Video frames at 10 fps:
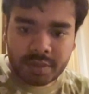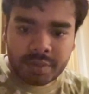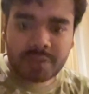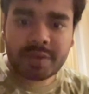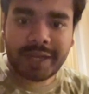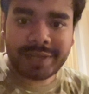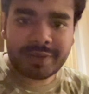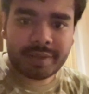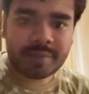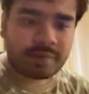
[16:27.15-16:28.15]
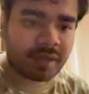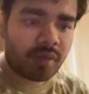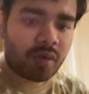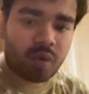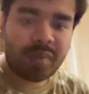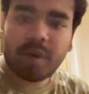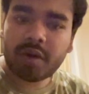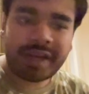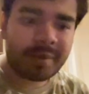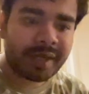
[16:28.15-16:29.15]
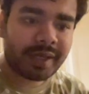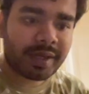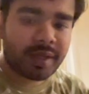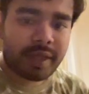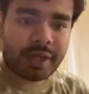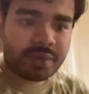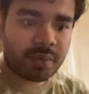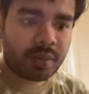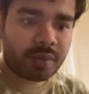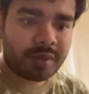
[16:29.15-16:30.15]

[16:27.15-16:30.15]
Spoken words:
so that's why the whole MongoDB data has shown to this